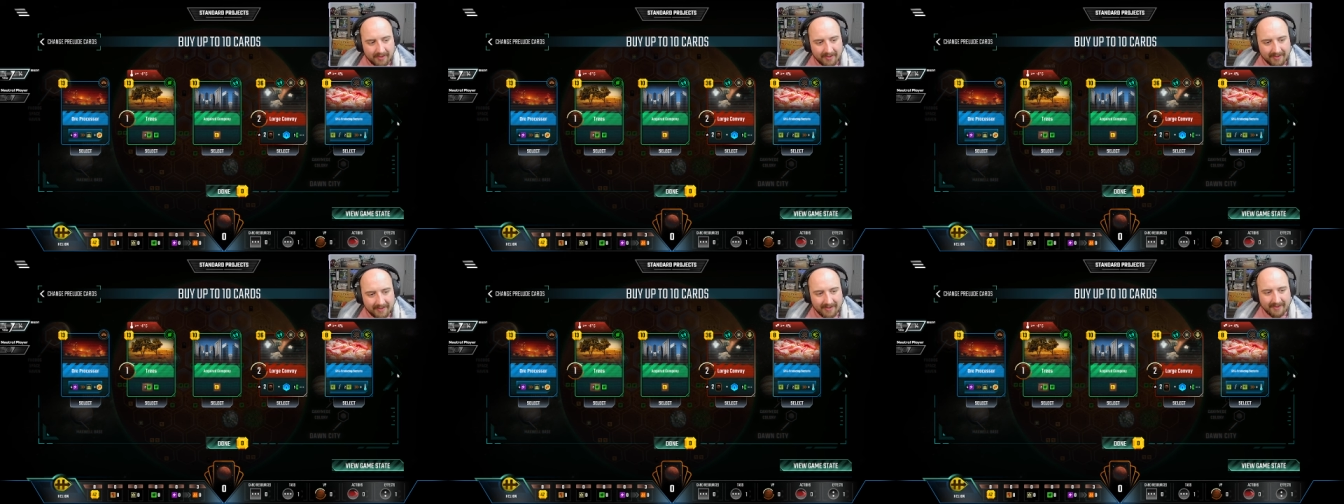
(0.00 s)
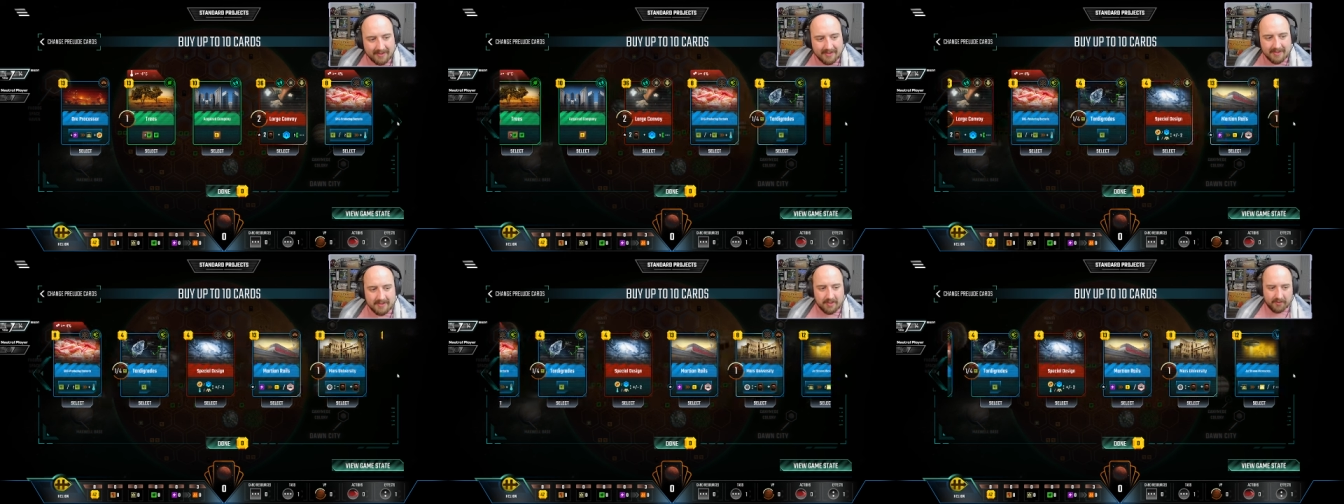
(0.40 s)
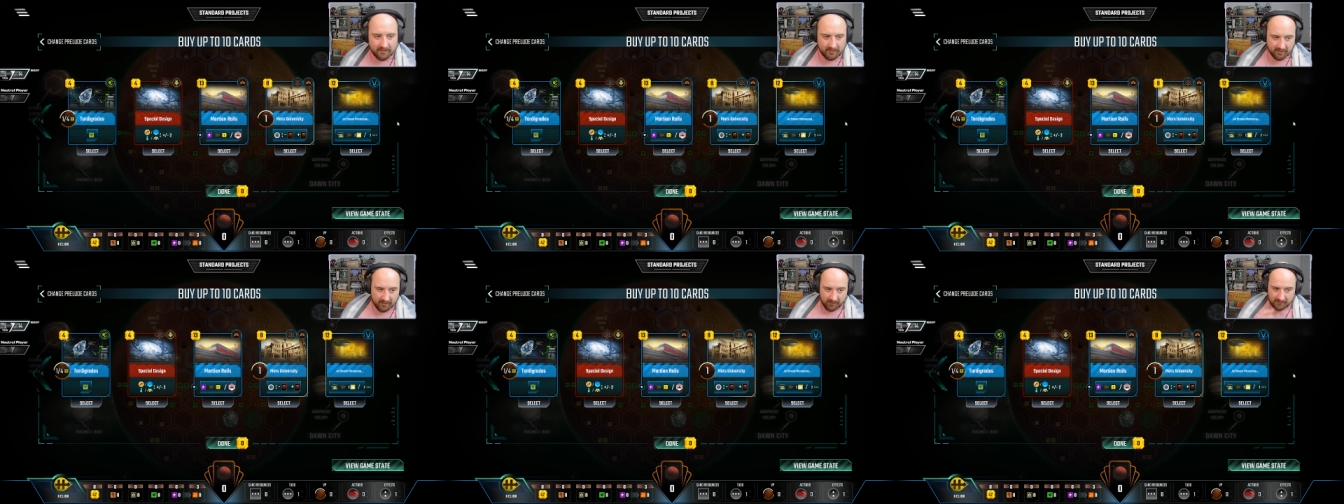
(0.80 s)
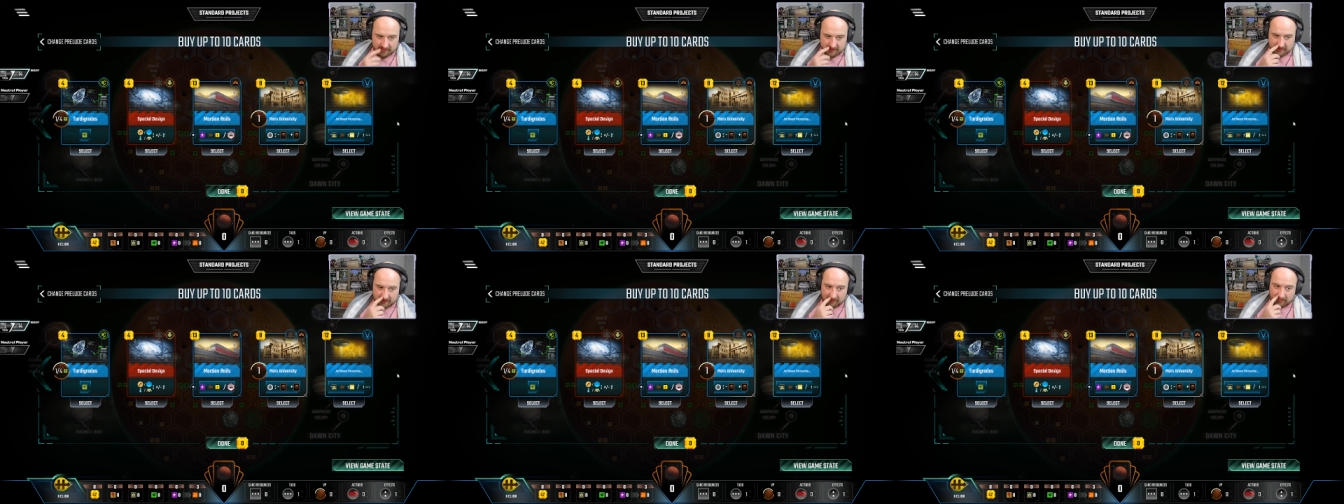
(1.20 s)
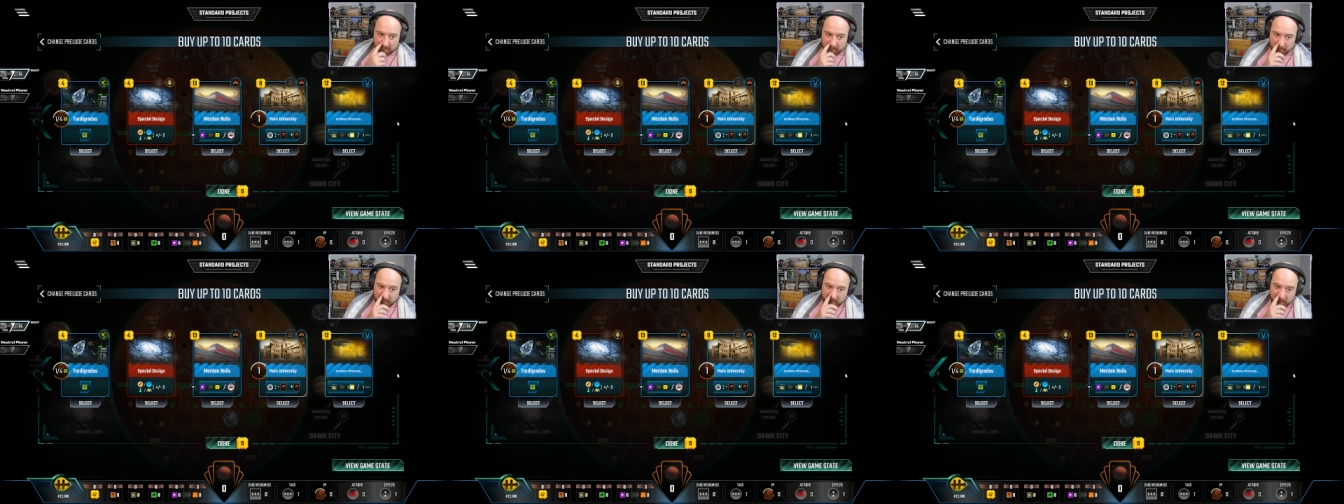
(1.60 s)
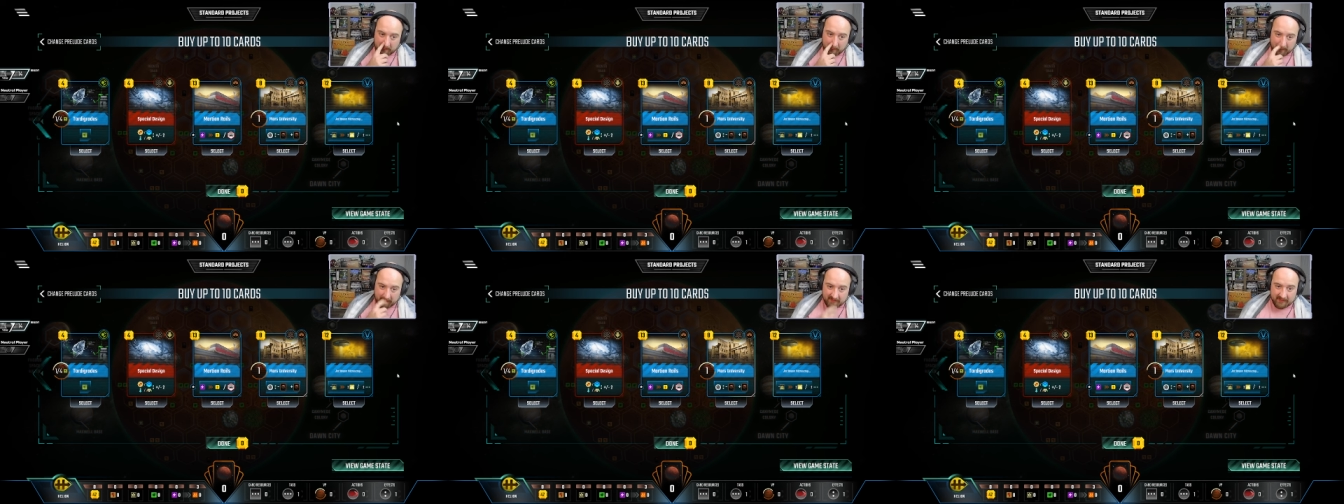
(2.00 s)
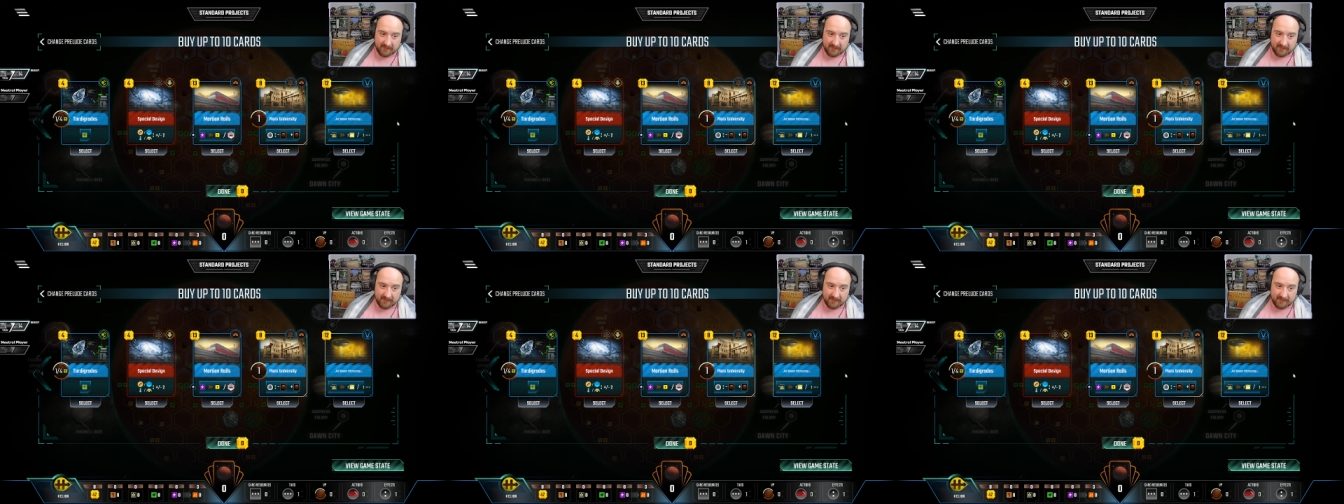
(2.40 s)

get this other card cycle pretty quickly.